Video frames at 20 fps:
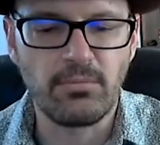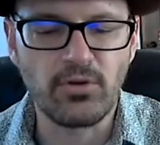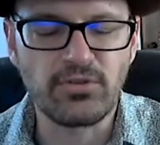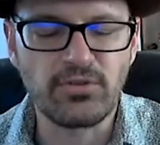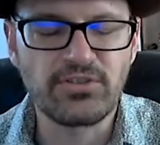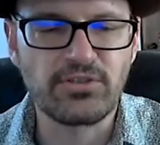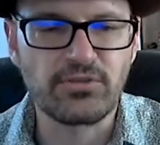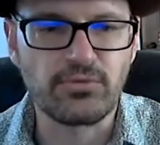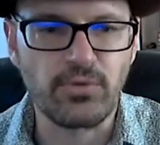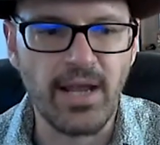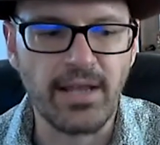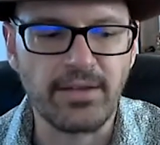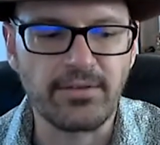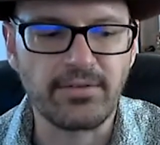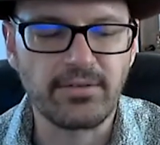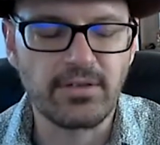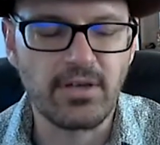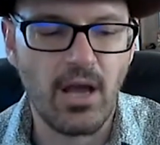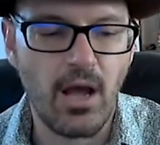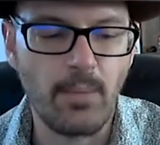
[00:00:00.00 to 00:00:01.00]

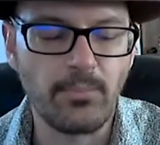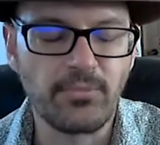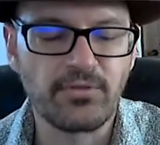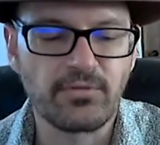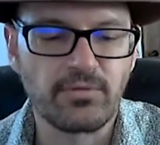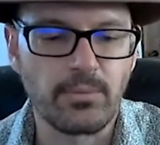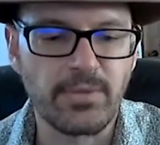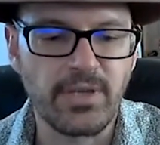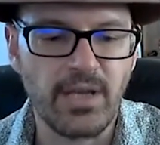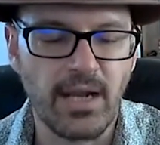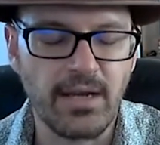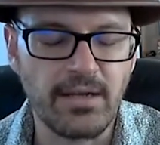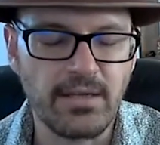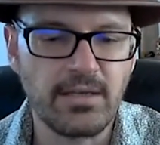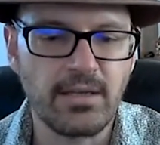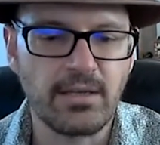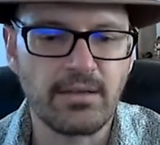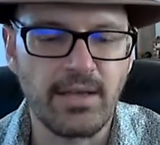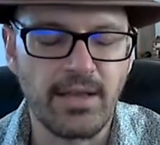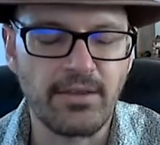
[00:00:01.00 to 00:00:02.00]
stress comes from the
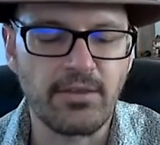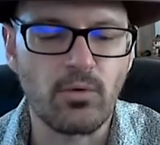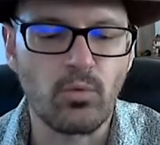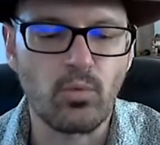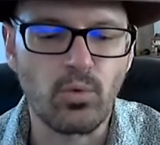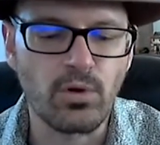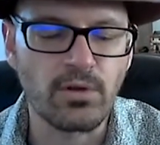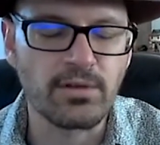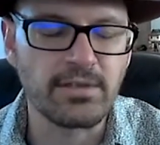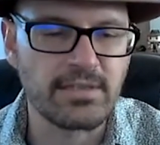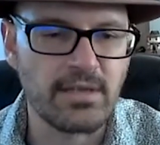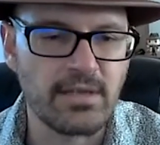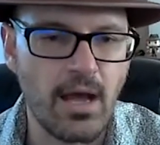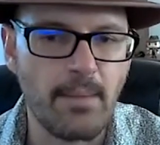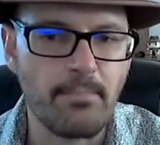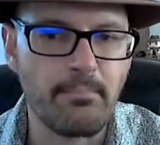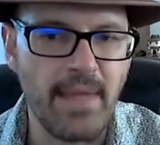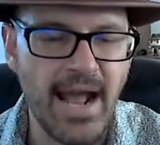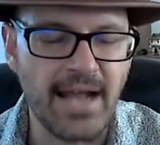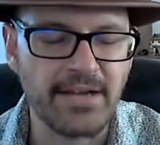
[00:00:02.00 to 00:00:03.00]
idea that the world is
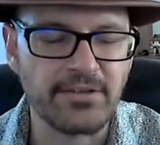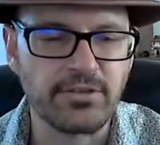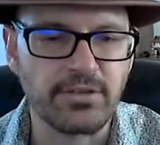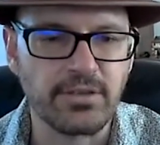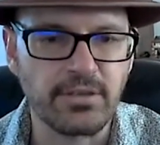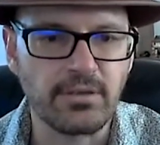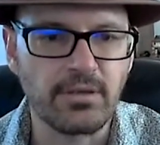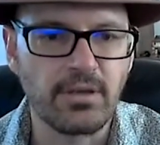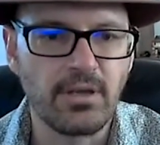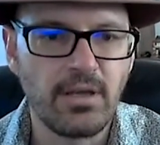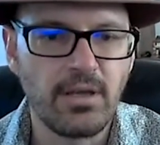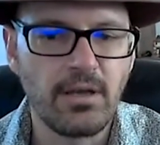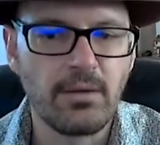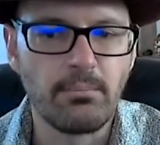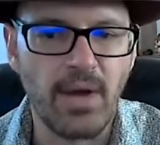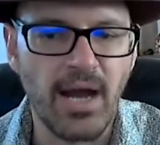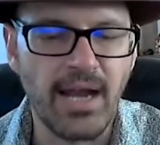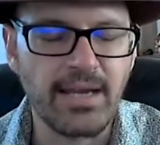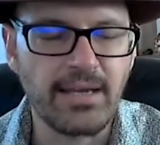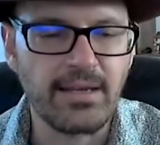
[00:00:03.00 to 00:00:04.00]
not matching
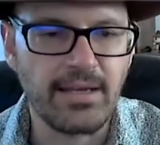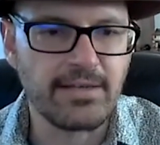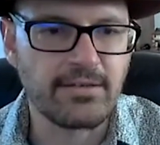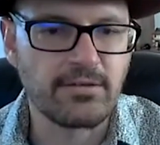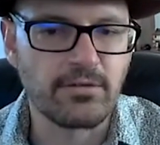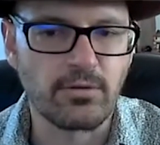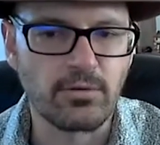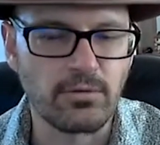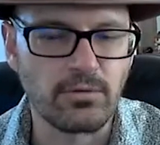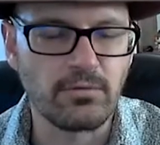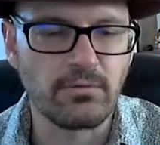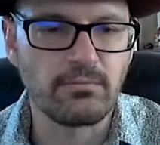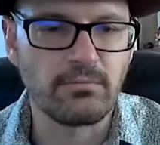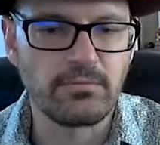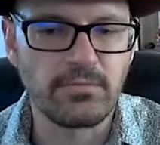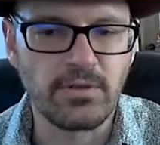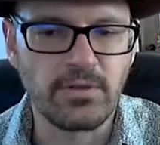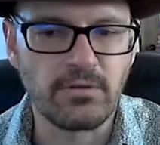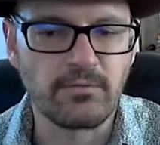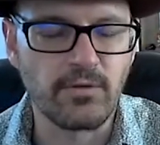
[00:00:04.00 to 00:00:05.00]
my internal,
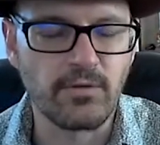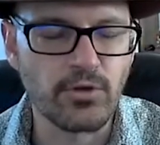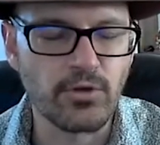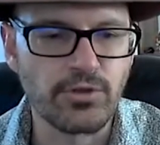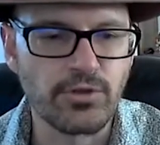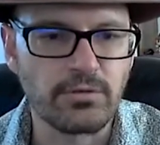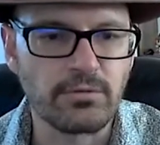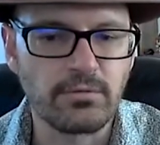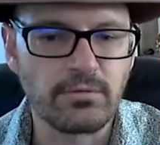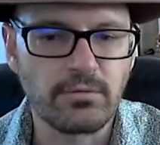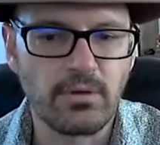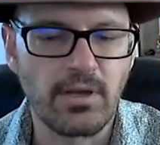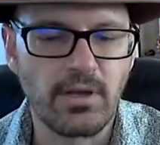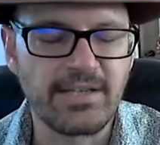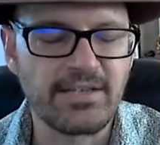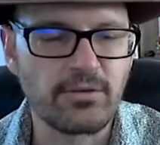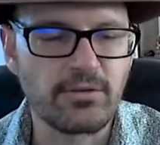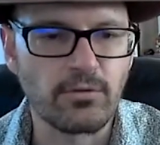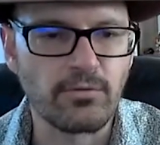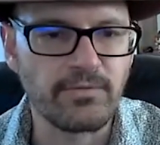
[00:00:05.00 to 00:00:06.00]

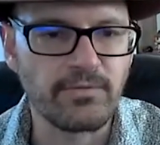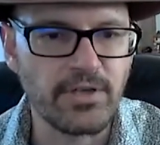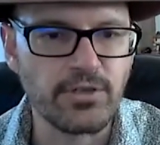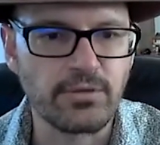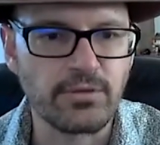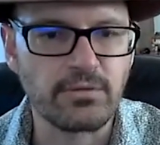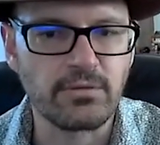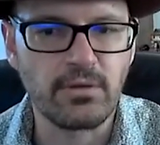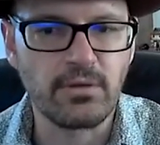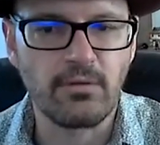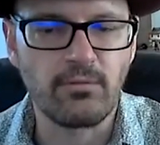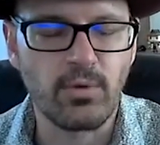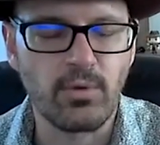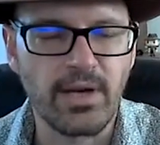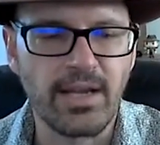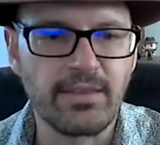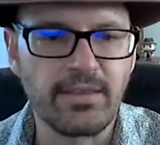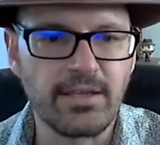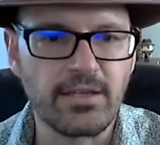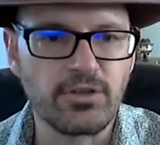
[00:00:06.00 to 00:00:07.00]
internal vision of what
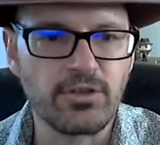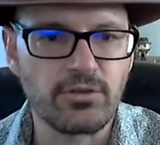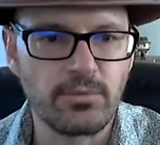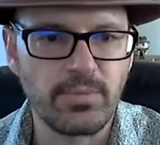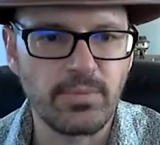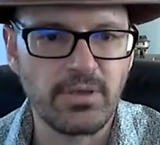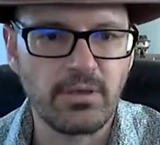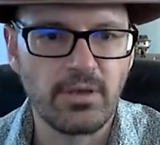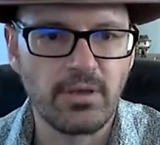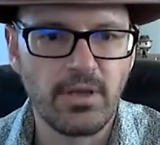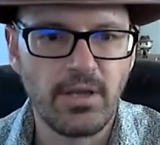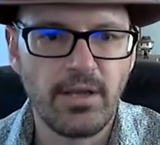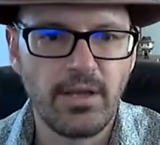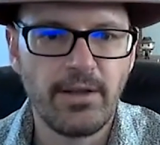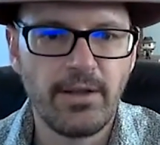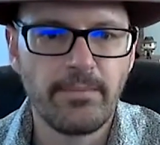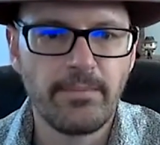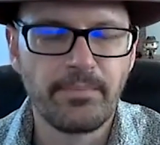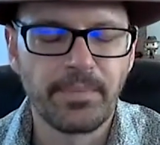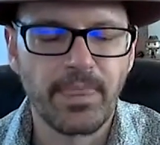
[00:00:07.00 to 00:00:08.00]
I think it should be.
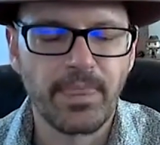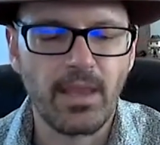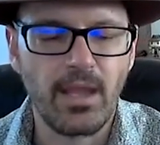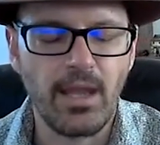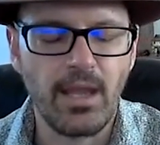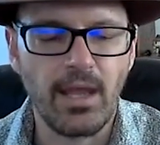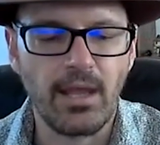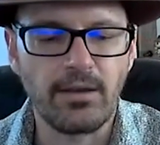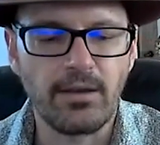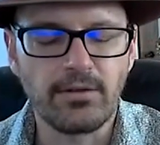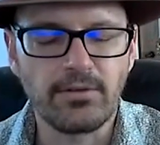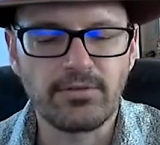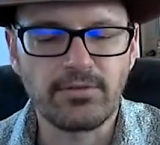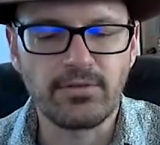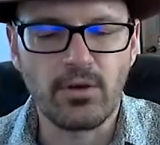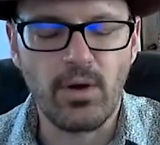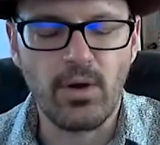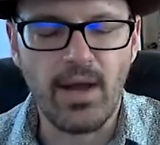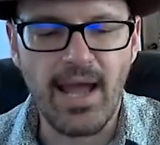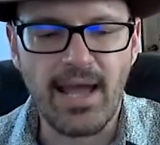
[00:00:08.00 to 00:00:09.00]
And
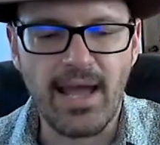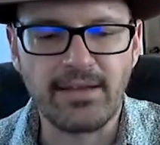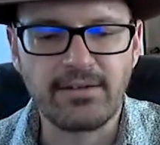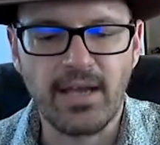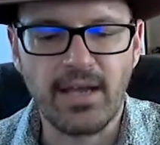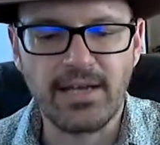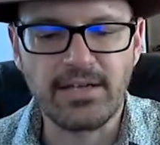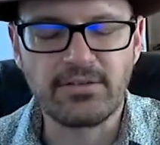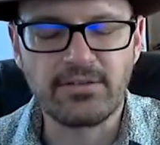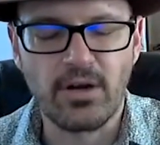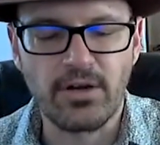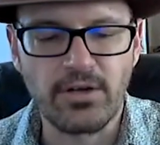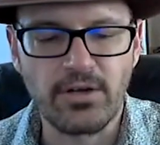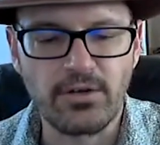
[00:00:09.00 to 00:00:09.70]
so as I started